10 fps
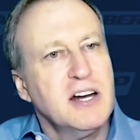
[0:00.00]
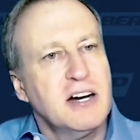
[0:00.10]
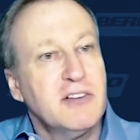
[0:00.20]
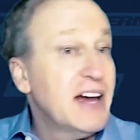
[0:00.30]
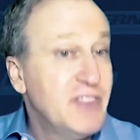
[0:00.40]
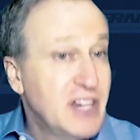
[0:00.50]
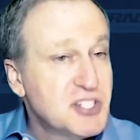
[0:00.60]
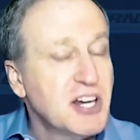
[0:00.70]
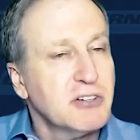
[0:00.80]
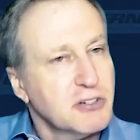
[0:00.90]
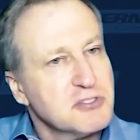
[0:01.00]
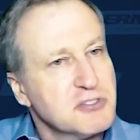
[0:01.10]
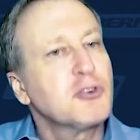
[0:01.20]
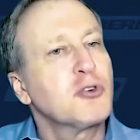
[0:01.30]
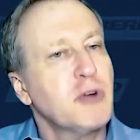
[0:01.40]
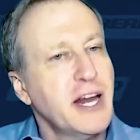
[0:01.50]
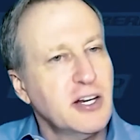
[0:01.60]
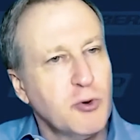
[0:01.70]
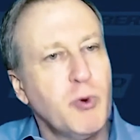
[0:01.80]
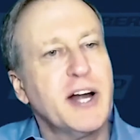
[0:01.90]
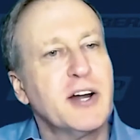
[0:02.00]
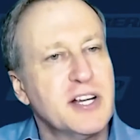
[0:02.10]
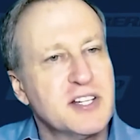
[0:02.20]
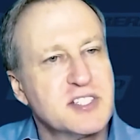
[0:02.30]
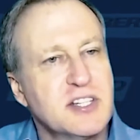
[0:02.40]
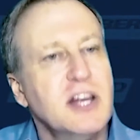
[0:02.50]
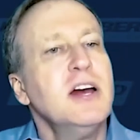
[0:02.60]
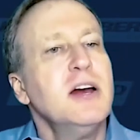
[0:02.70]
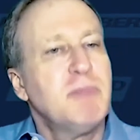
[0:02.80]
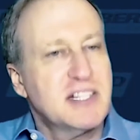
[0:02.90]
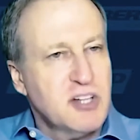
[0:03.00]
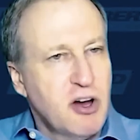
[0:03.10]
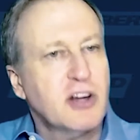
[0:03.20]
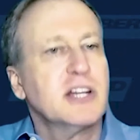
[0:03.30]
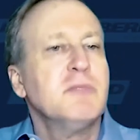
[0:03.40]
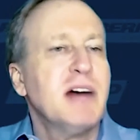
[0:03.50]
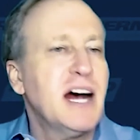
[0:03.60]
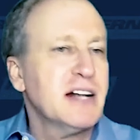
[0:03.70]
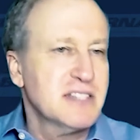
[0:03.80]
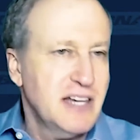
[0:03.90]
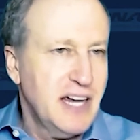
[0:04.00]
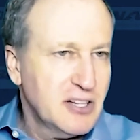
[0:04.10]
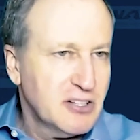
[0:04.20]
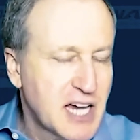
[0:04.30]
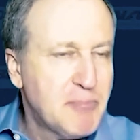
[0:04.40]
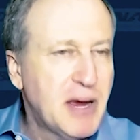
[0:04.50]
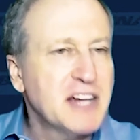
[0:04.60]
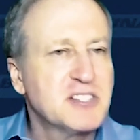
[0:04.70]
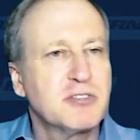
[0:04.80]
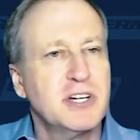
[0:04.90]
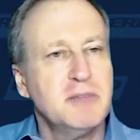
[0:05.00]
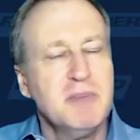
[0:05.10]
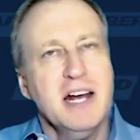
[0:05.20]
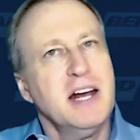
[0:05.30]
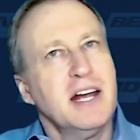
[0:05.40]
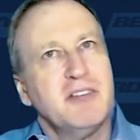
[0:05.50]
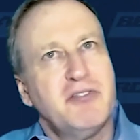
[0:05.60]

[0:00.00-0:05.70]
of evangelicals who created awareness by talking about Halo Top ice cream in